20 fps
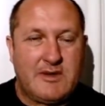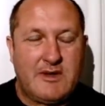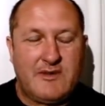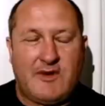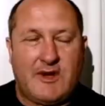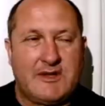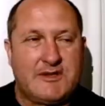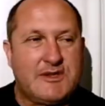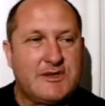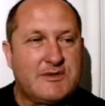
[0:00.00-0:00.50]
If
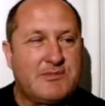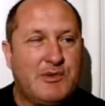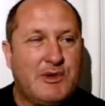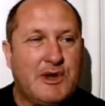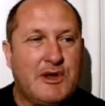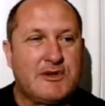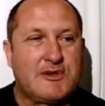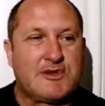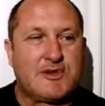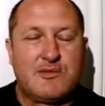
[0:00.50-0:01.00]
I just put
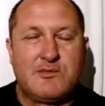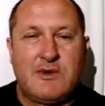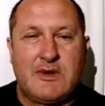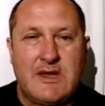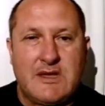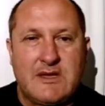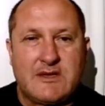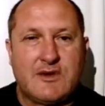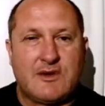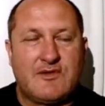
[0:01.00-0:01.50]
out Zoom
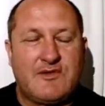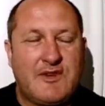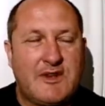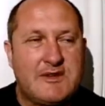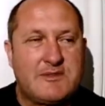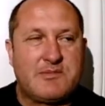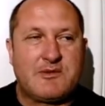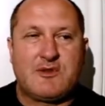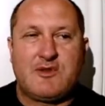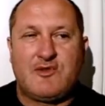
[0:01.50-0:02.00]
links on
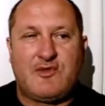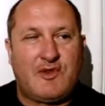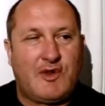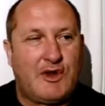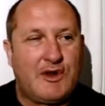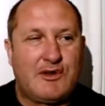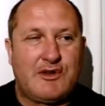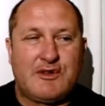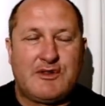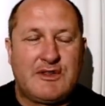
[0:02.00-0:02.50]
Facebook, you
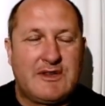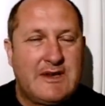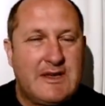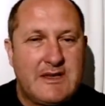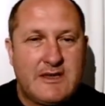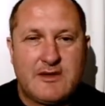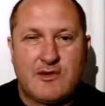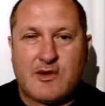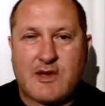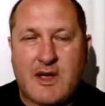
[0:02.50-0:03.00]
follow the
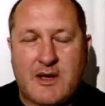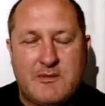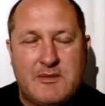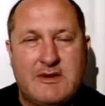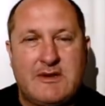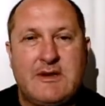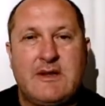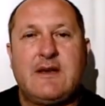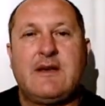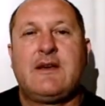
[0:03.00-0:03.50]
link, you come
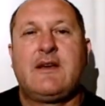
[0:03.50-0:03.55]
in,